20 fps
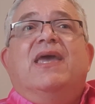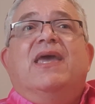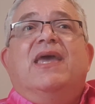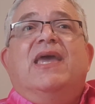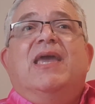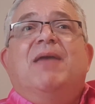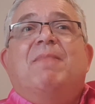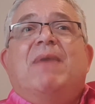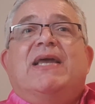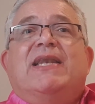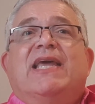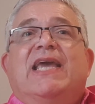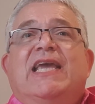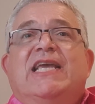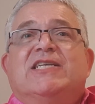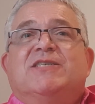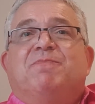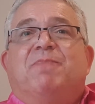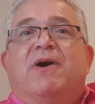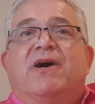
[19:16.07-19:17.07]
He met
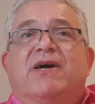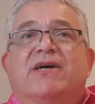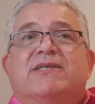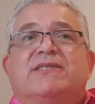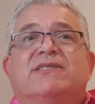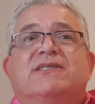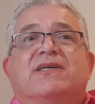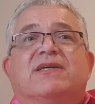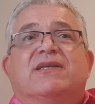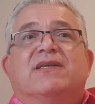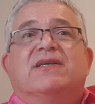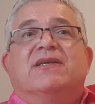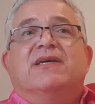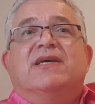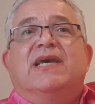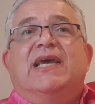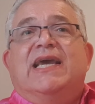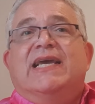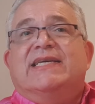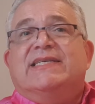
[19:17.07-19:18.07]
each person
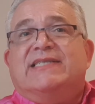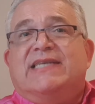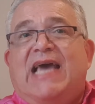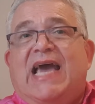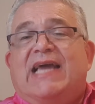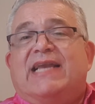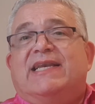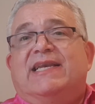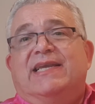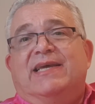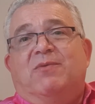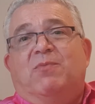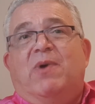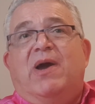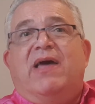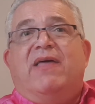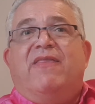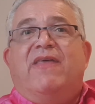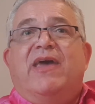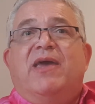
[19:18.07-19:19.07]
exactly
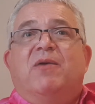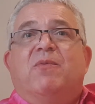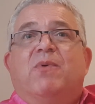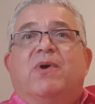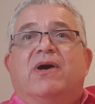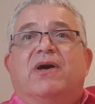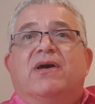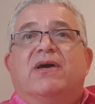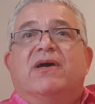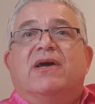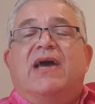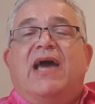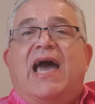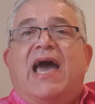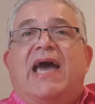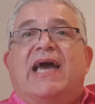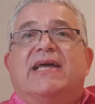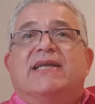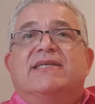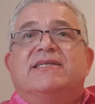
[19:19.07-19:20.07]
where they were
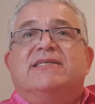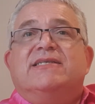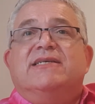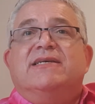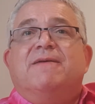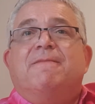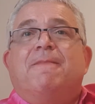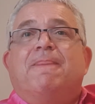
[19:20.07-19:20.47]
at.